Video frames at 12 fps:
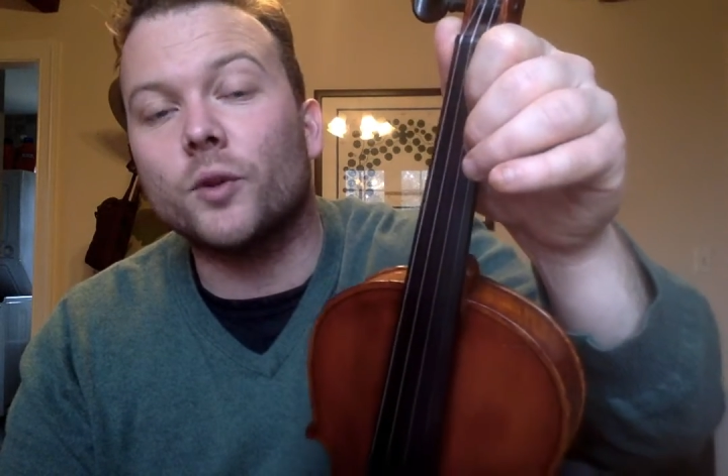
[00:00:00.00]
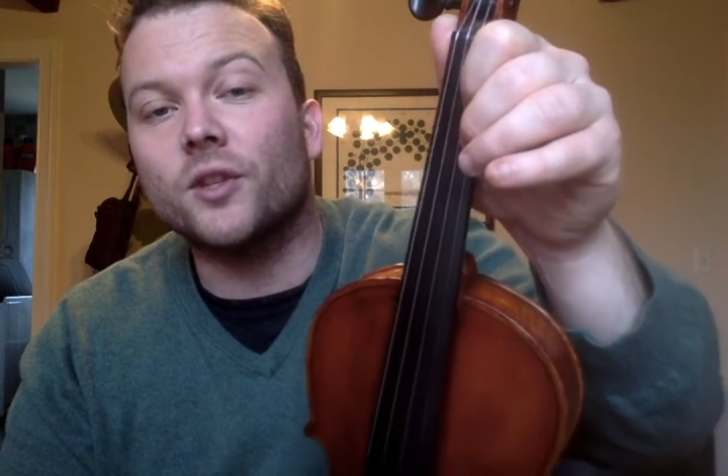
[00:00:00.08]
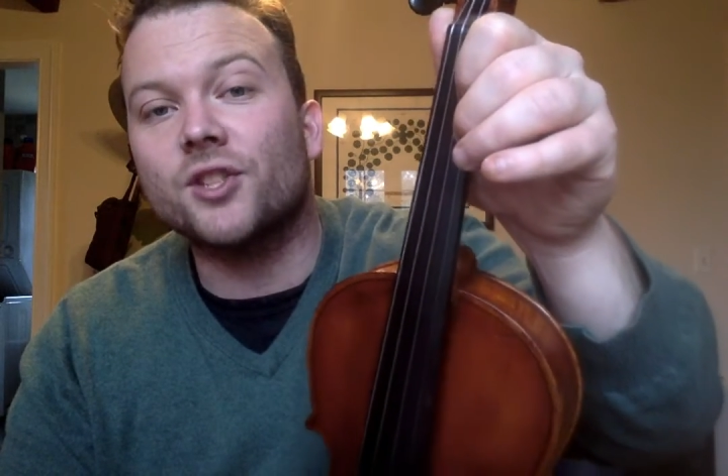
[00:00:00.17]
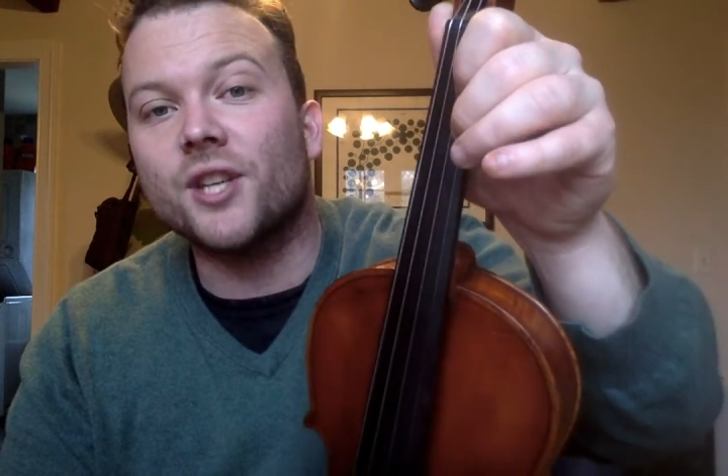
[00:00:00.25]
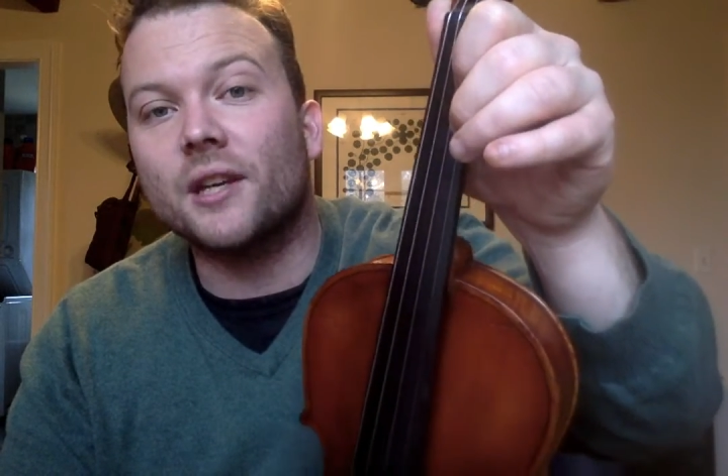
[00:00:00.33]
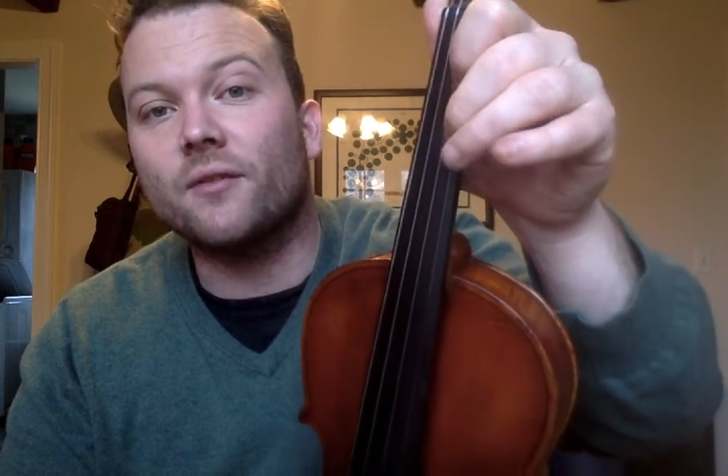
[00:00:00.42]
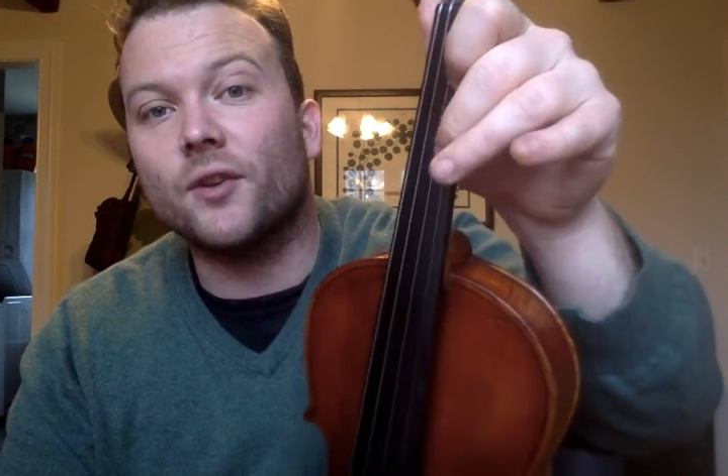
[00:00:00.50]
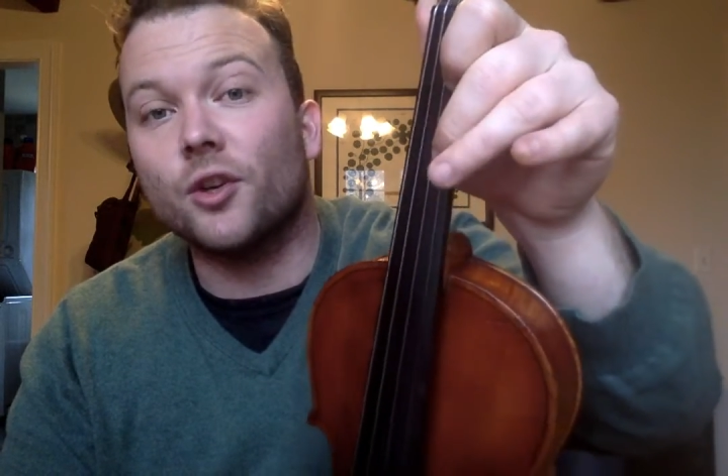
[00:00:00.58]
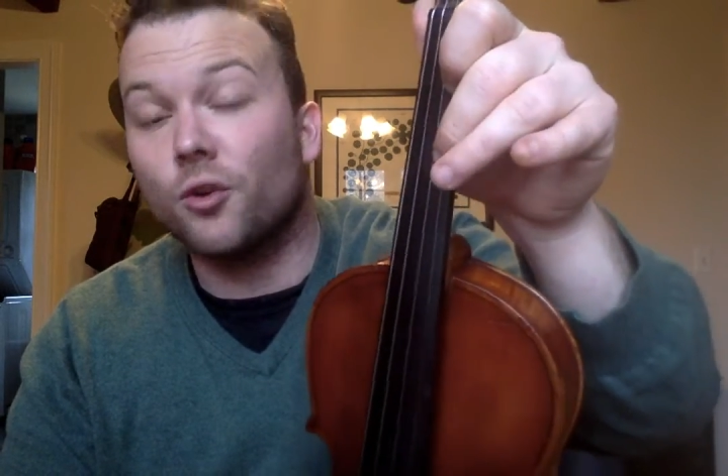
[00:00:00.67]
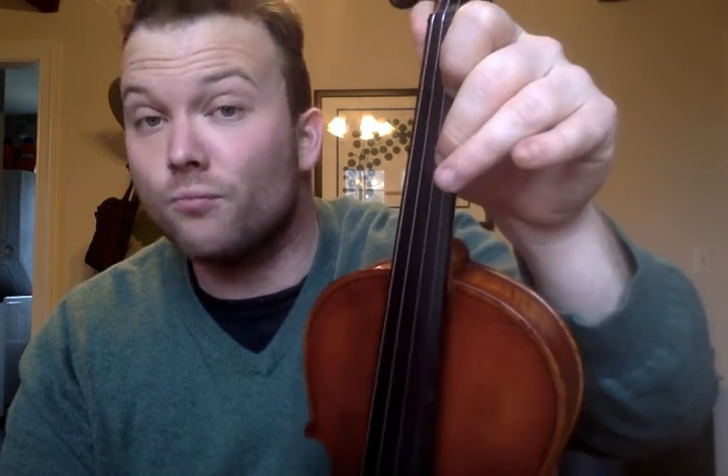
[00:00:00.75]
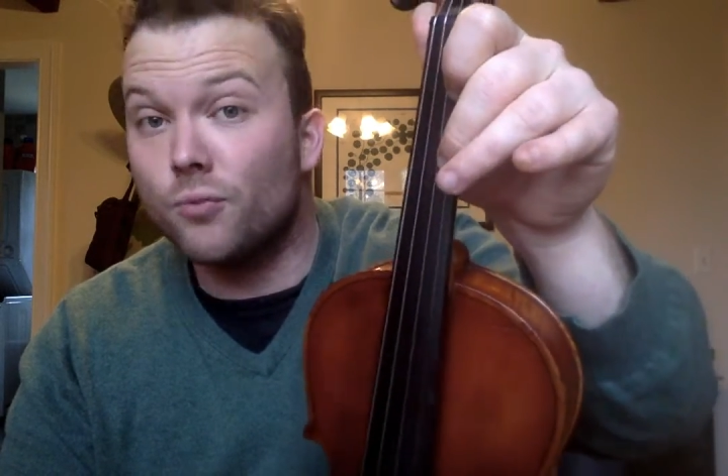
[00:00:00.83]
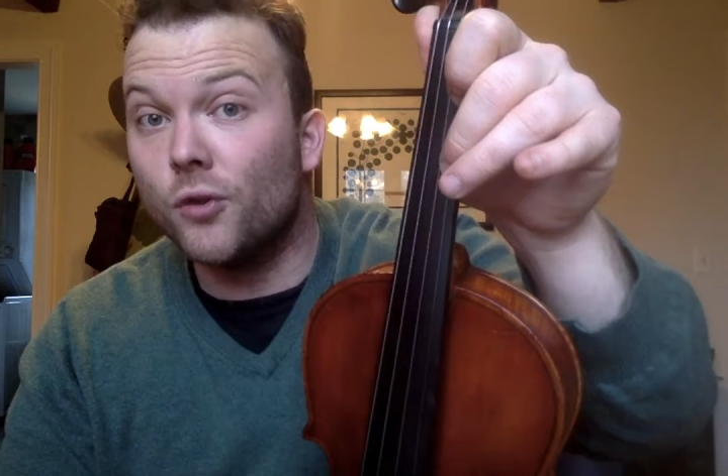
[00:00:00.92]
the second
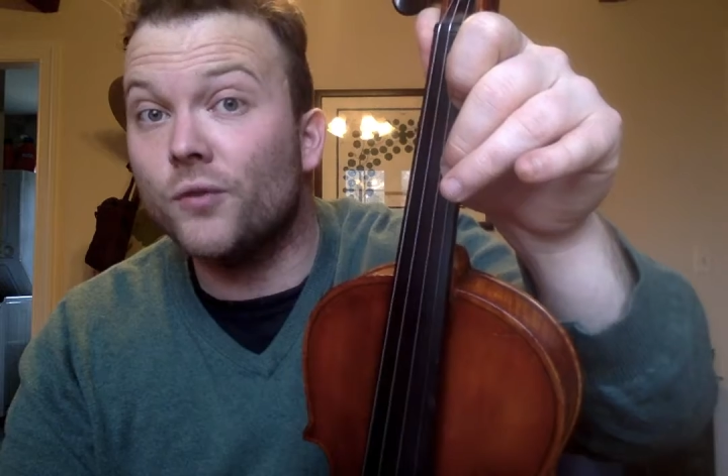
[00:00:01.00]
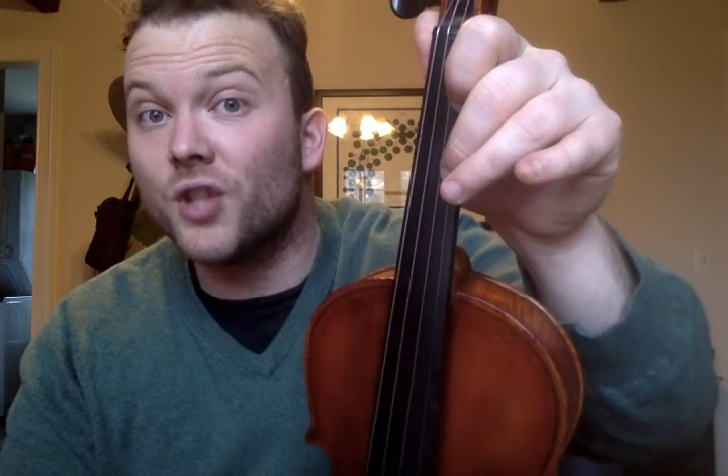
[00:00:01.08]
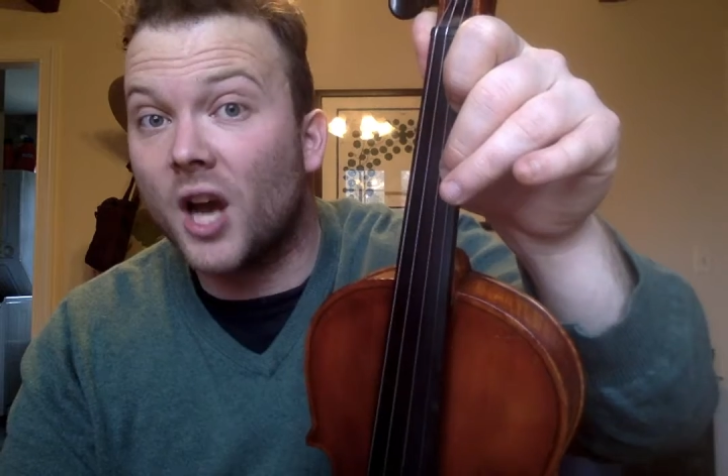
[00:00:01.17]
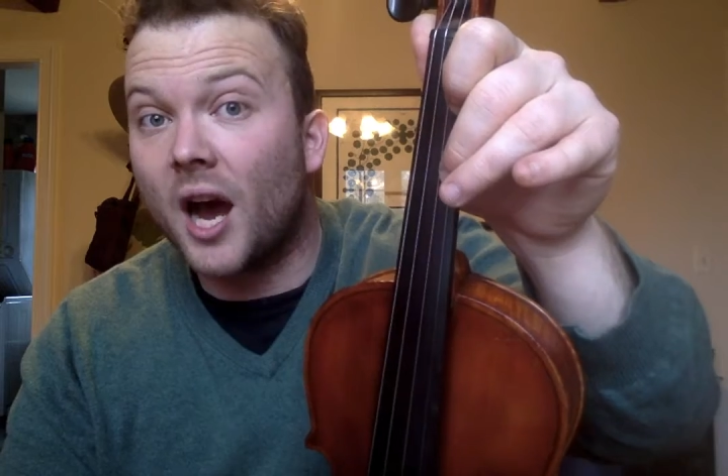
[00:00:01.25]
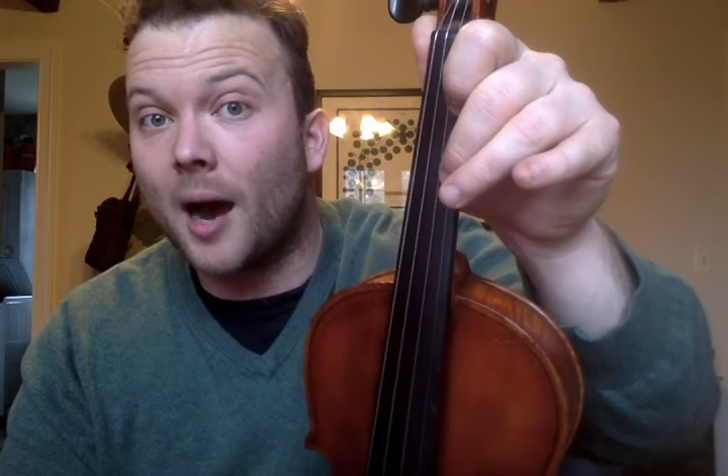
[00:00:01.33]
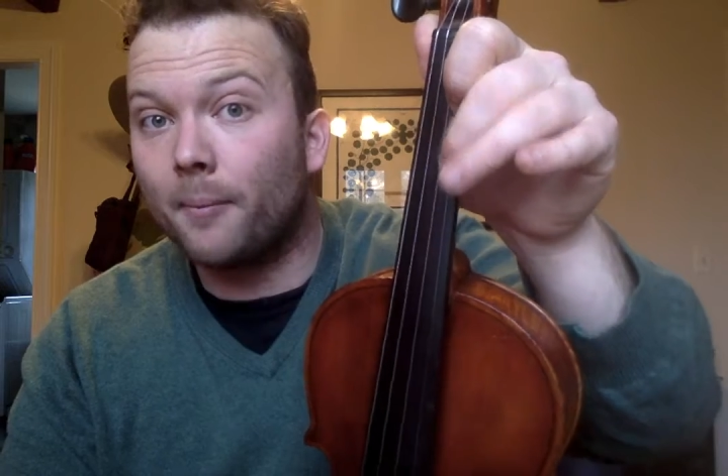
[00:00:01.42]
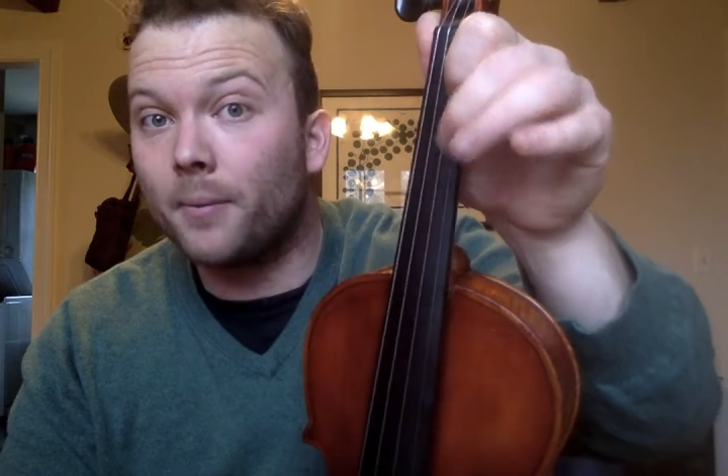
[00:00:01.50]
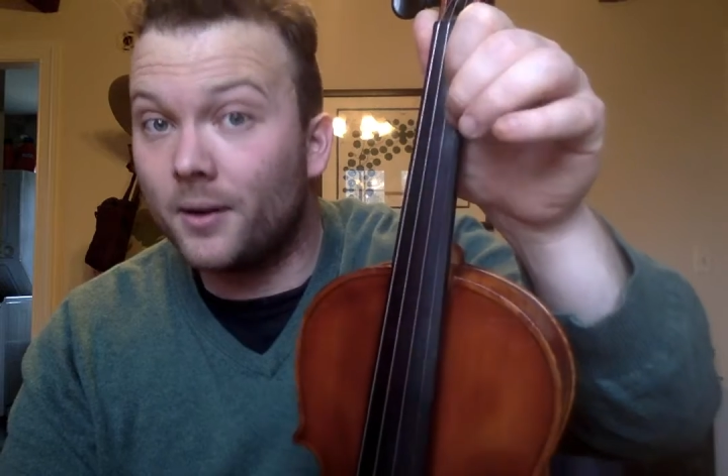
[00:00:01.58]
finger moves up,